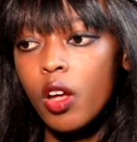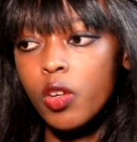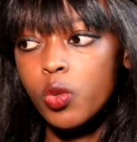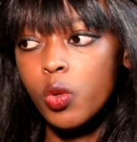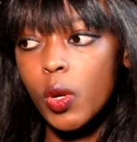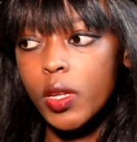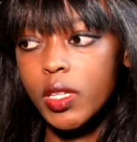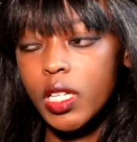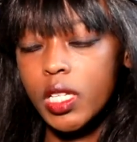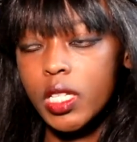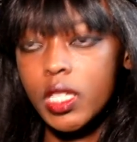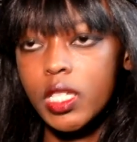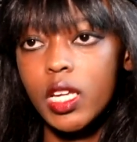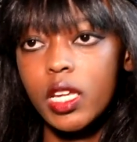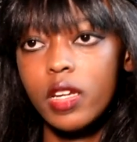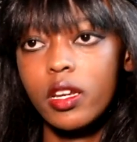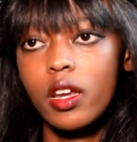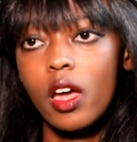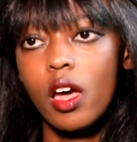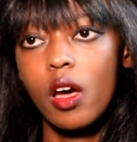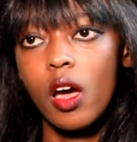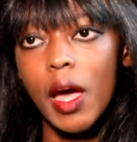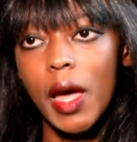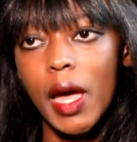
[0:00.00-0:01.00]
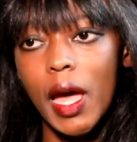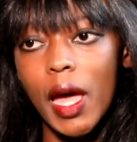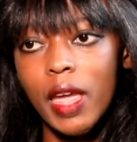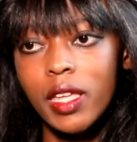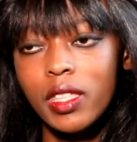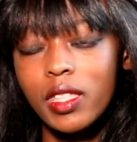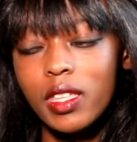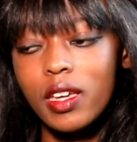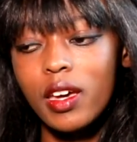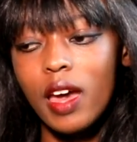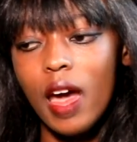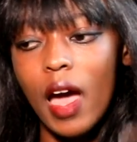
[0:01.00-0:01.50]
True, as I said,
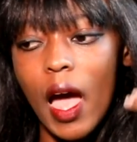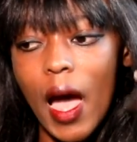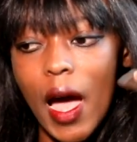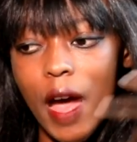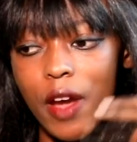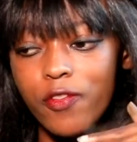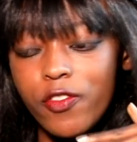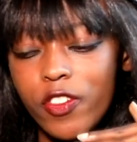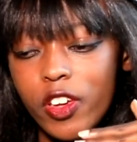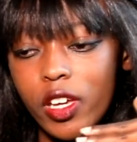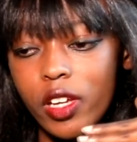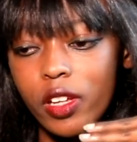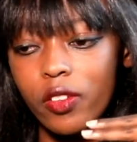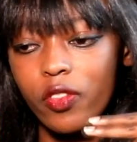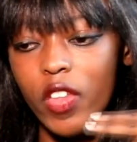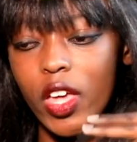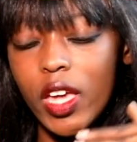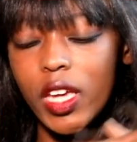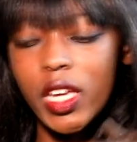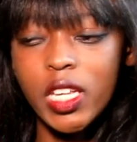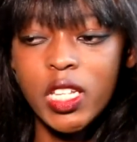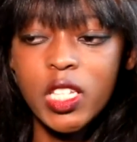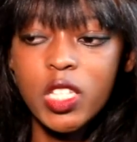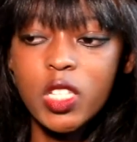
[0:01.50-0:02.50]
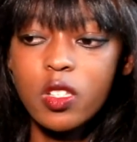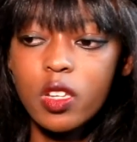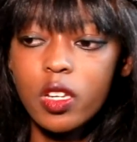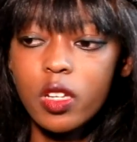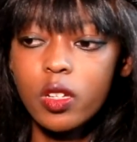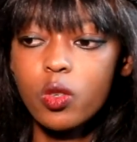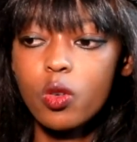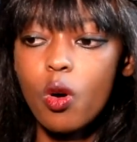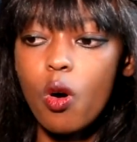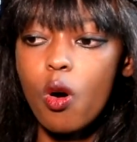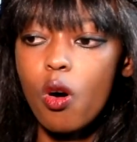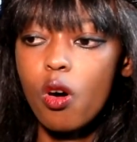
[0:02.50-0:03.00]
I think having the
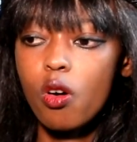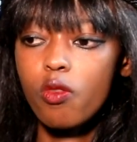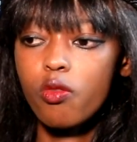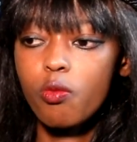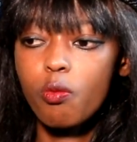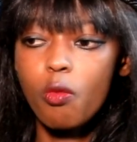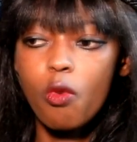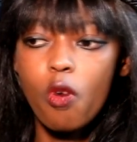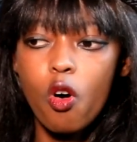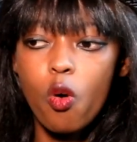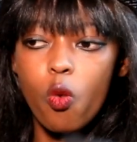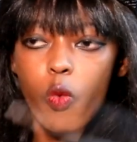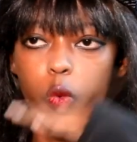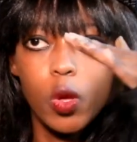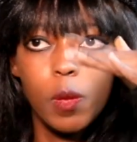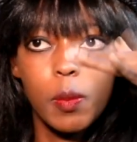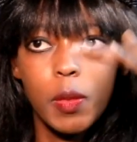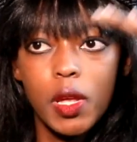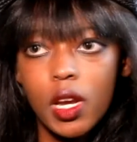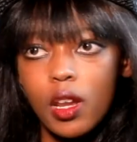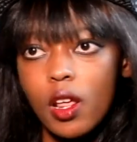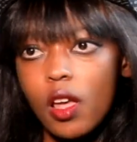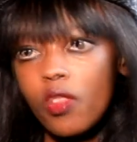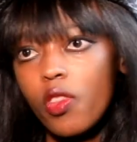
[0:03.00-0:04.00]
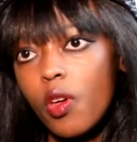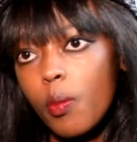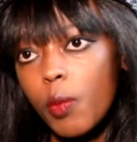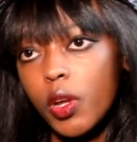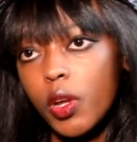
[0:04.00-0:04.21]
insight of more women and other